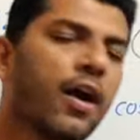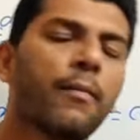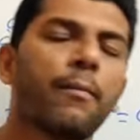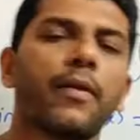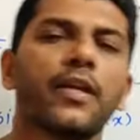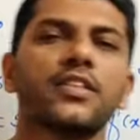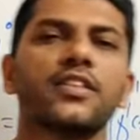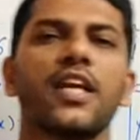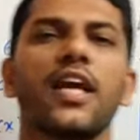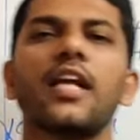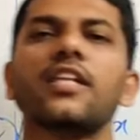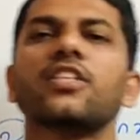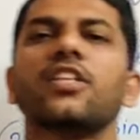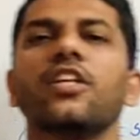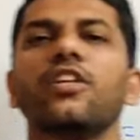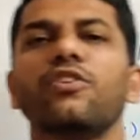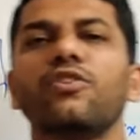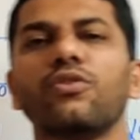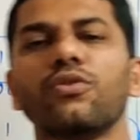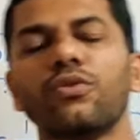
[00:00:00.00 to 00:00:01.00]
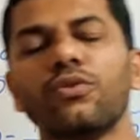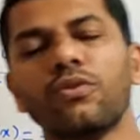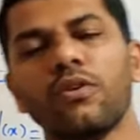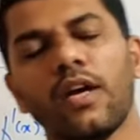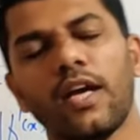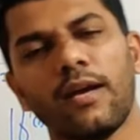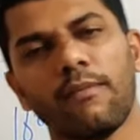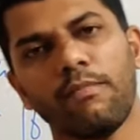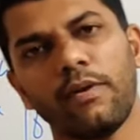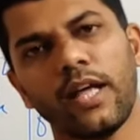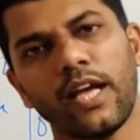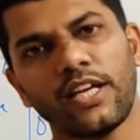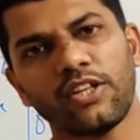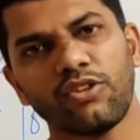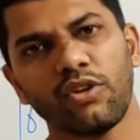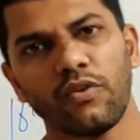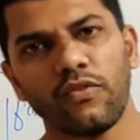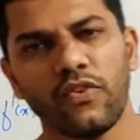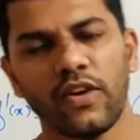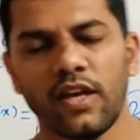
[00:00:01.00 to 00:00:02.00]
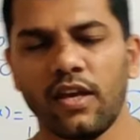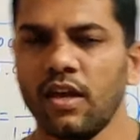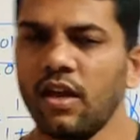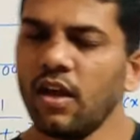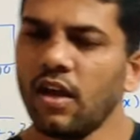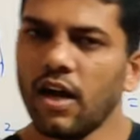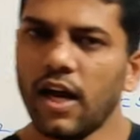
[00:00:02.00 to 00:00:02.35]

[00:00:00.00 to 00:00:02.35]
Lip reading: plus h into f dash of a.